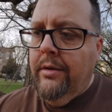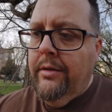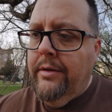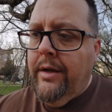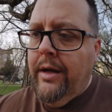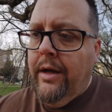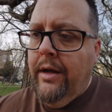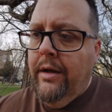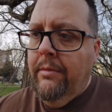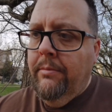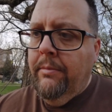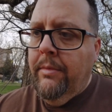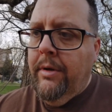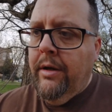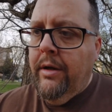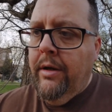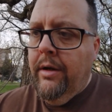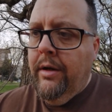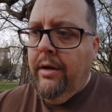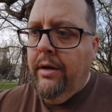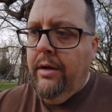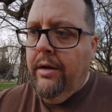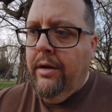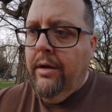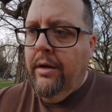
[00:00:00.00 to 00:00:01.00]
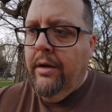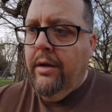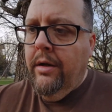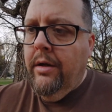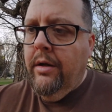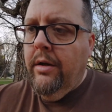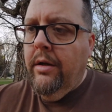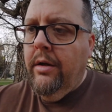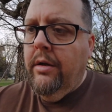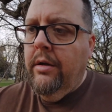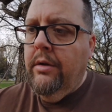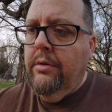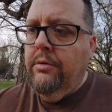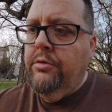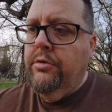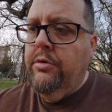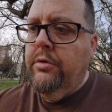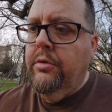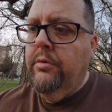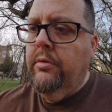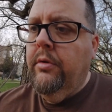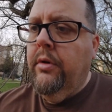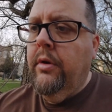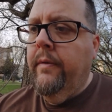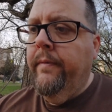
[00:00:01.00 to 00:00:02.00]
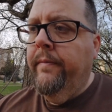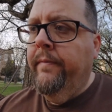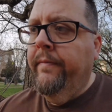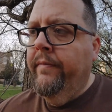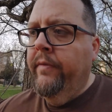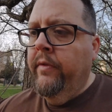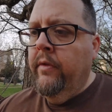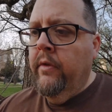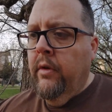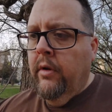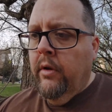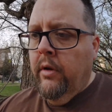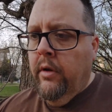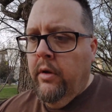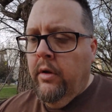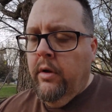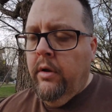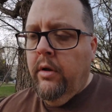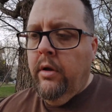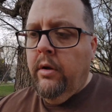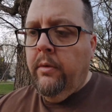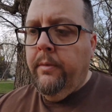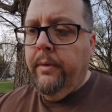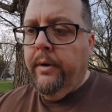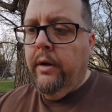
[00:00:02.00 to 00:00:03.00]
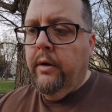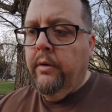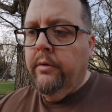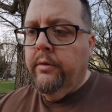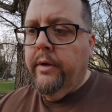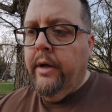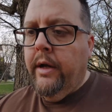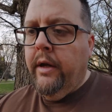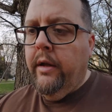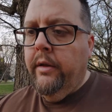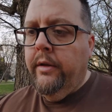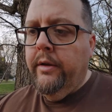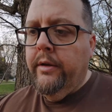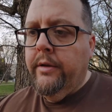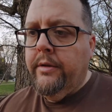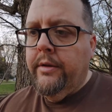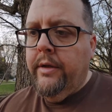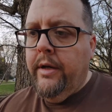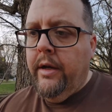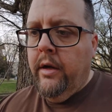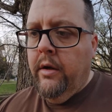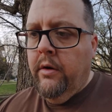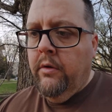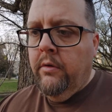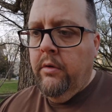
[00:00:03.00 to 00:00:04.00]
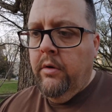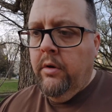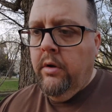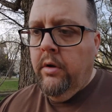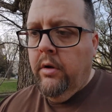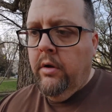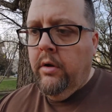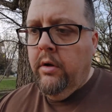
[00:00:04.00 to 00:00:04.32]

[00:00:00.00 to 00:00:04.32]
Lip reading: Dial my, oh shoot. There we go, dial this down.